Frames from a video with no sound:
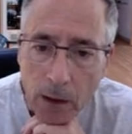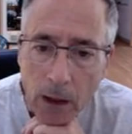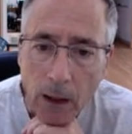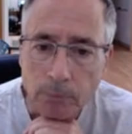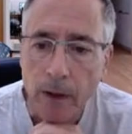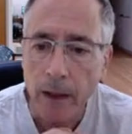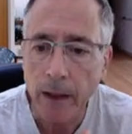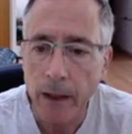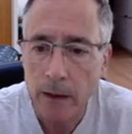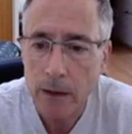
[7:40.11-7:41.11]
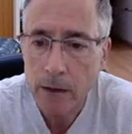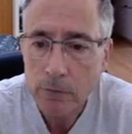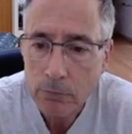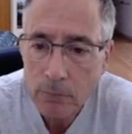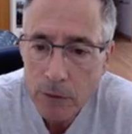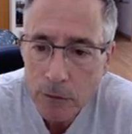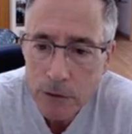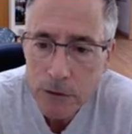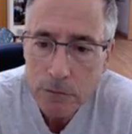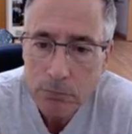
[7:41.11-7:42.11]
And
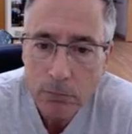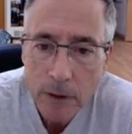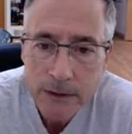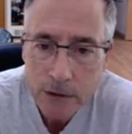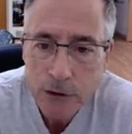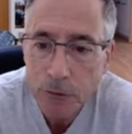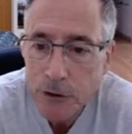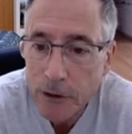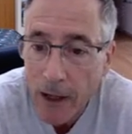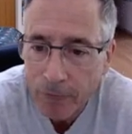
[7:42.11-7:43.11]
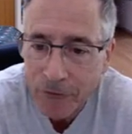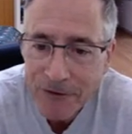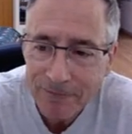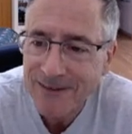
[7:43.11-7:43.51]
it's a novelty.